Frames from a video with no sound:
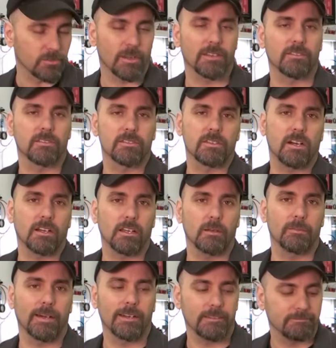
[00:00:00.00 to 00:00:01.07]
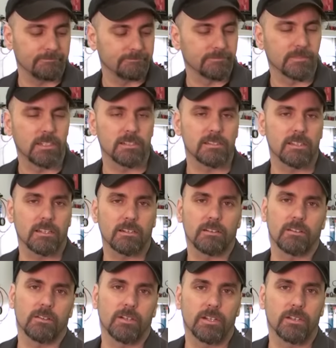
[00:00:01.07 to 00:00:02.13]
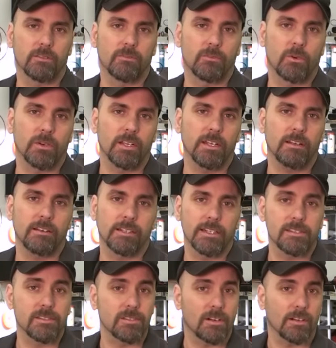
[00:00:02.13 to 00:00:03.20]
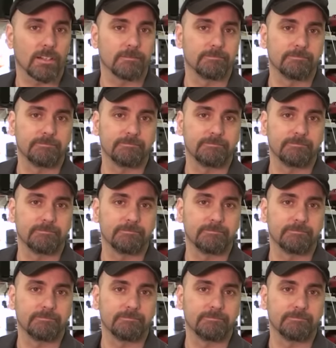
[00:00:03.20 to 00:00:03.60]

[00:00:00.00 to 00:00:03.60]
rather than talking about it, let's get under the hood of the Ford here and get started.